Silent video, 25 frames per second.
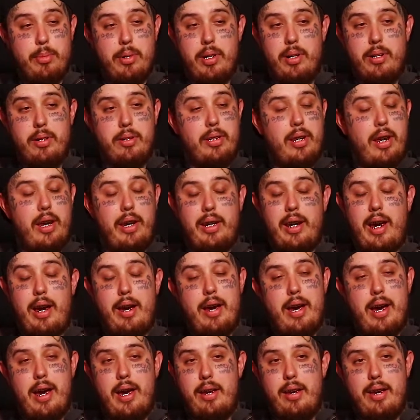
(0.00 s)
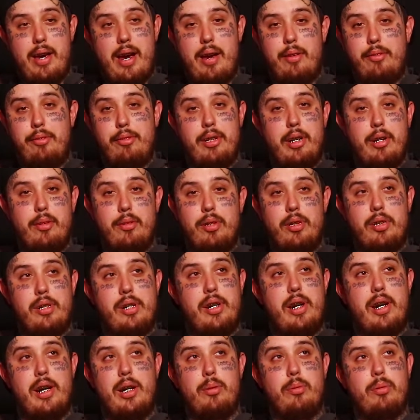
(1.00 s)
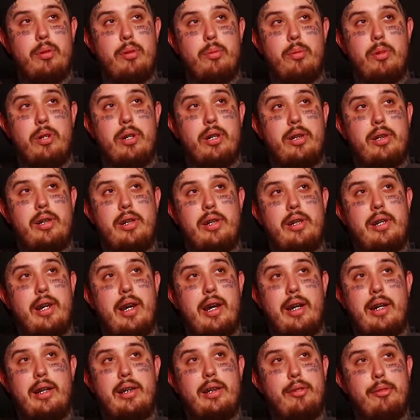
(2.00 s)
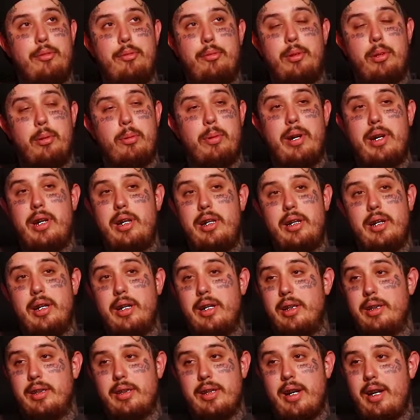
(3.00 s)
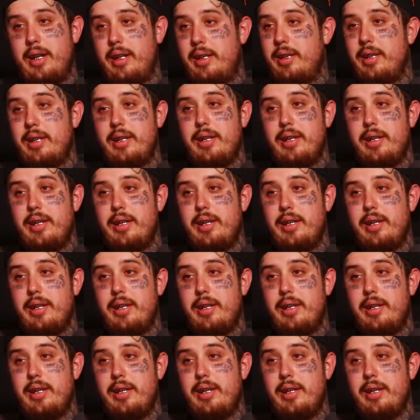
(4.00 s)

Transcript: bro. Like I, I have never seen anyone work like the, the way he does. Like